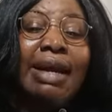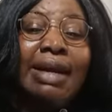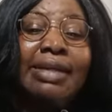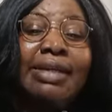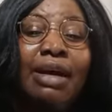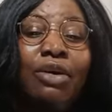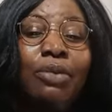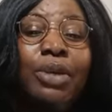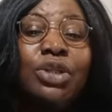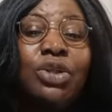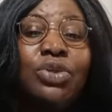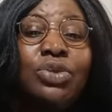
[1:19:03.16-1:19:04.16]
Canadian
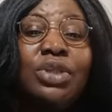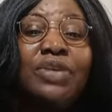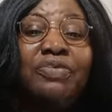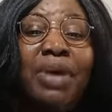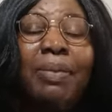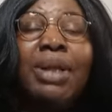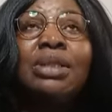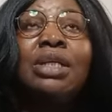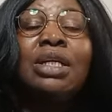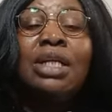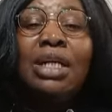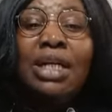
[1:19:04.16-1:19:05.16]
government also, the farmer,
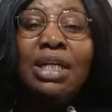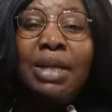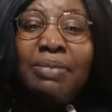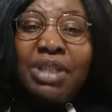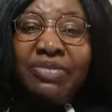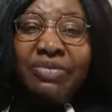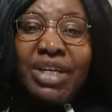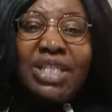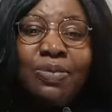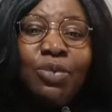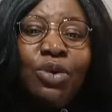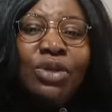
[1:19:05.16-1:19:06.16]
let them
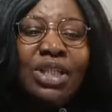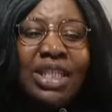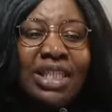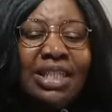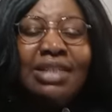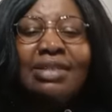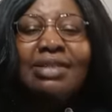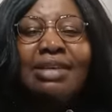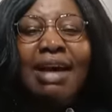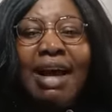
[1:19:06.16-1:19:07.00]
invest more in this.